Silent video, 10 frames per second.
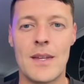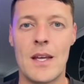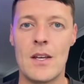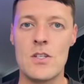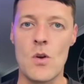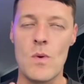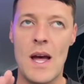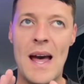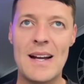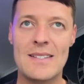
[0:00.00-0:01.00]
So
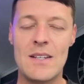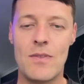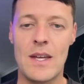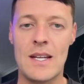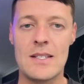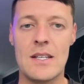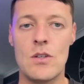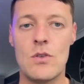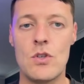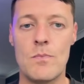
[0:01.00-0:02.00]
active things that
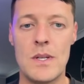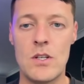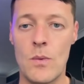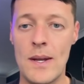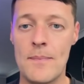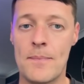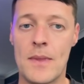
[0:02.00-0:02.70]
you should be doing